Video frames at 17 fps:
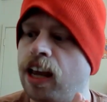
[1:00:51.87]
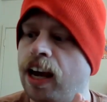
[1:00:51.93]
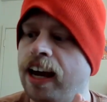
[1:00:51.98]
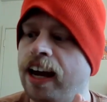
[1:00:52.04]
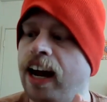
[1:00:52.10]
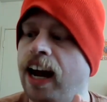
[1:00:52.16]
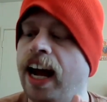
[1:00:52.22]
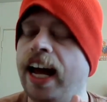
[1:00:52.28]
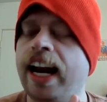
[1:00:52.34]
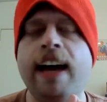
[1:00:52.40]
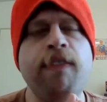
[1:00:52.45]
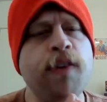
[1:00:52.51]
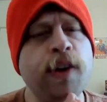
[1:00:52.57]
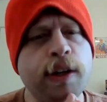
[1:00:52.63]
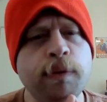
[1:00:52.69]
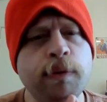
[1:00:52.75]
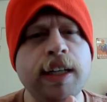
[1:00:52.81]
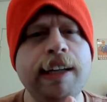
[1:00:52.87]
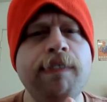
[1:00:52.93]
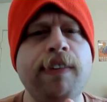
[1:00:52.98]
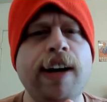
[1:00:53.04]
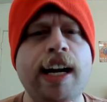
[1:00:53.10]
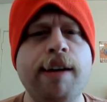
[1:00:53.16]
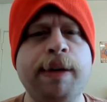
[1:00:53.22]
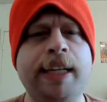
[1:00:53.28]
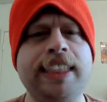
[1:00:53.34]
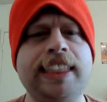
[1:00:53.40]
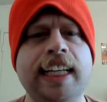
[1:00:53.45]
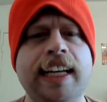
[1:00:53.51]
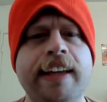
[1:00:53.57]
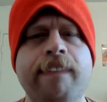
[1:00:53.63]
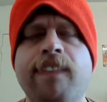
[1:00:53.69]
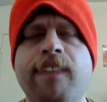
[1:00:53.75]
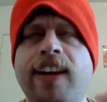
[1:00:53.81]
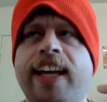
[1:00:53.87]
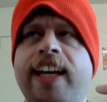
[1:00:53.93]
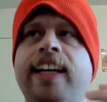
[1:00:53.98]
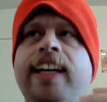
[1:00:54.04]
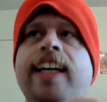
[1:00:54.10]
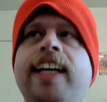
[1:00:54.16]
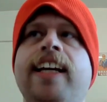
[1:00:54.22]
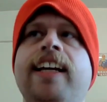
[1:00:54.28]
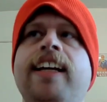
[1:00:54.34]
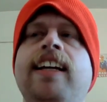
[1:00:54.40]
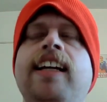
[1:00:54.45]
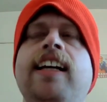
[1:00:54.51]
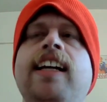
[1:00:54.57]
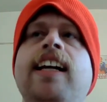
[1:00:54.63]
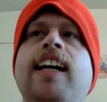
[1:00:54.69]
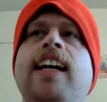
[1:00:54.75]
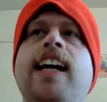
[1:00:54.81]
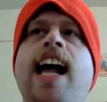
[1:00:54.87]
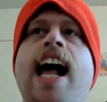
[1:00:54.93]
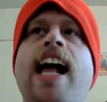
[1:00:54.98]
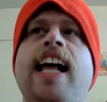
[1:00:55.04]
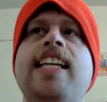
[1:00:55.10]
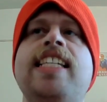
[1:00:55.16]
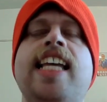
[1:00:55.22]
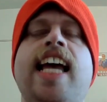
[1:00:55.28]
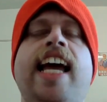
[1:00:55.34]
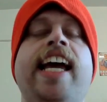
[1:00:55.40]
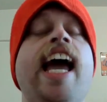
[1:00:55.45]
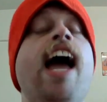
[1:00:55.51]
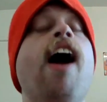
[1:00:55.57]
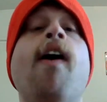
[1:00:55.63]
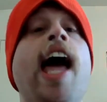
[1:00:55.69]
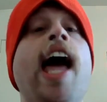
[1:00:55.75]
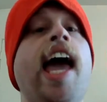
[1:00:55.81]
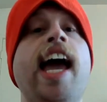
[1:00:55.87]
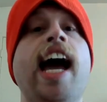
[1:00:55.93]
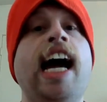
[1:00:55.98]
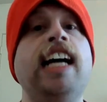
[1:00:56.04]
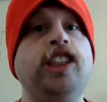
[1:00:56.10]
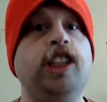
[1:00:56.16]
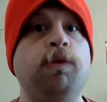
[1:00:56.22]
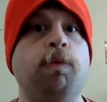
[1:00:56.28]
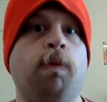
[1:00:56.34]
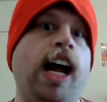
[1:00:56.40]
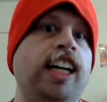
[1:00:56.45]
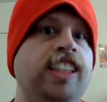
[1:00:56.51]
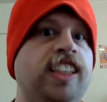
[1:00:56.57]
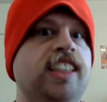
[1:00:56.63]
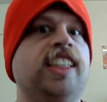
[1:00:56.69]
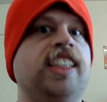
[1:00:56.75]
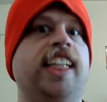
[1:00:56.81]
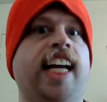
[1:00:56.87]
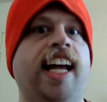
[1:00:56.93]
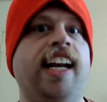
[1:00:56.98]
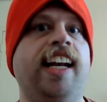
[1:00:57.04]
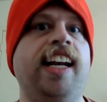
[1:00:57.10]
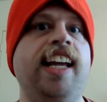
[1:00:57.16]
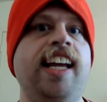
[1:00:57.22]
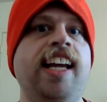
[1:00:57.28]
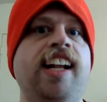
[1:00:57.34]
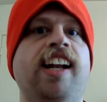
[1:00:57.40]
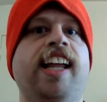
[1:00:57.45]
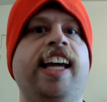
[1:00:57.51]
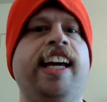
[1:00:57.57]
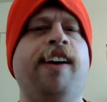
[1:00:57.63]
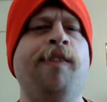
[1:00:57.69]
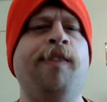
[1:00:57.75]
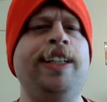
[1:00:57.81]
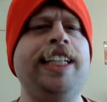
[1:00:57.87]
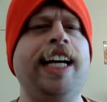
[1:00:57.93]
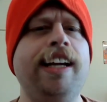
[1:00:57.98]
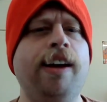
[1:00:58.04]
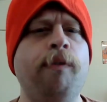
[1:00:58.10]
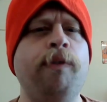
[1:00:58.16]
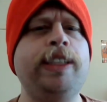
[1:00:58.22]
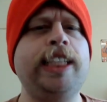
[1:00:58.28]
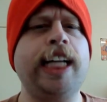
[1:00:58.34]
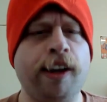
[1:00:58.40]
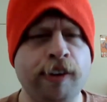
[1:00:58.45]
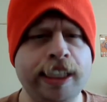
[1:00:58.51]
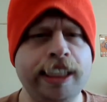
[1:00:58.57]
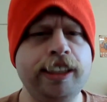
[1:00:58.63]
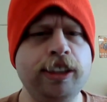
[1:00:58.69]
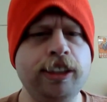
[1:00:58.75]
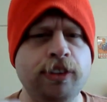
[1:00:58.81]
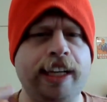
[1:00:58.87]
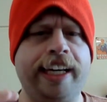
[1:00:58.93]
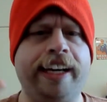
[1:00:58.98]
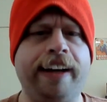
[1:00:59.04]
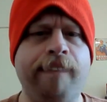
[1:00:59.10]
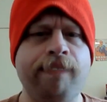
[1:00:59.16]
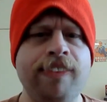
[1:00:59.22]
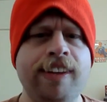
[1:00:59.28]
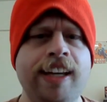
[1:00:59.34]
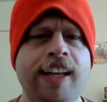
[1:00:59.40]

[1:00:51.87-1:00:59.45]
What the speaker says: I frequently find myself like saying, "Oh, hey, I should watch this again." Like, which I only do I